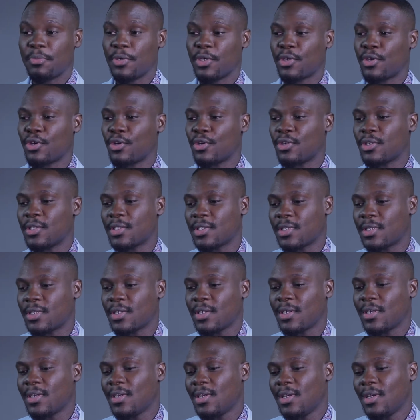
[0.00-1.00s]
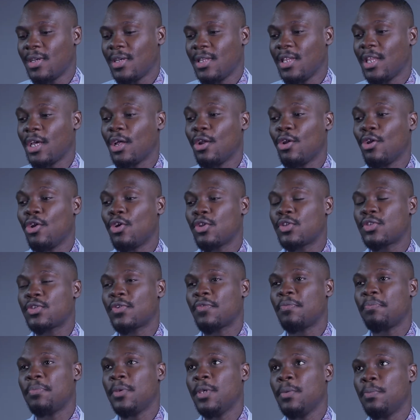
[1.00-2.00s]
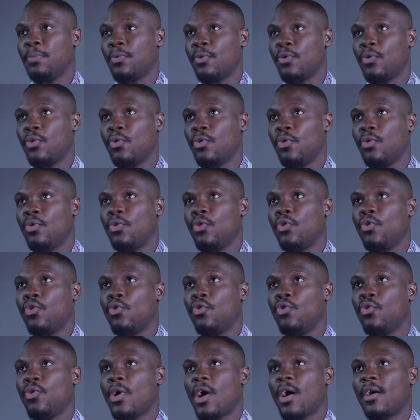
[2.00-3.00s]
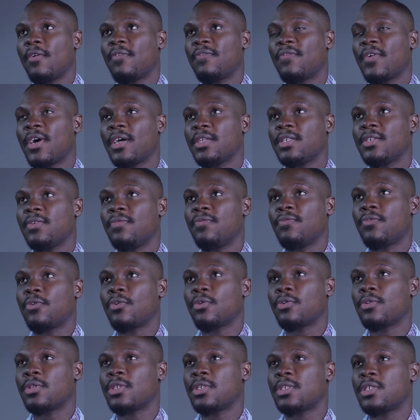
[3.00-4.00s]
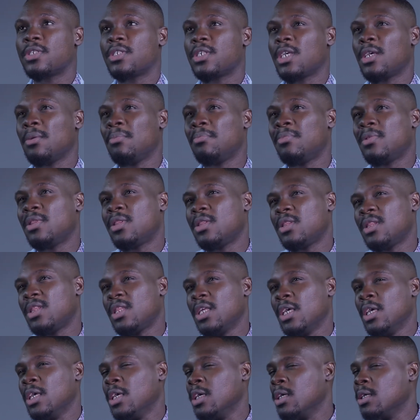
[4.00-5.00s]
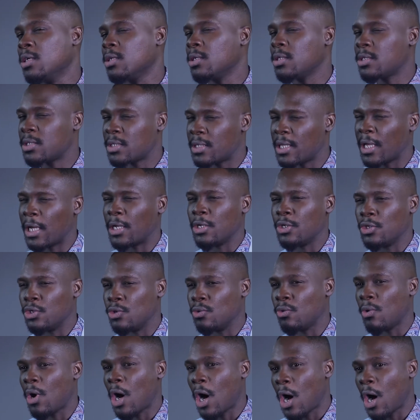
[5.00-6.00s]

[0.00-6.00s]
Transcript: because there are lots of people who are fighting for the same things that you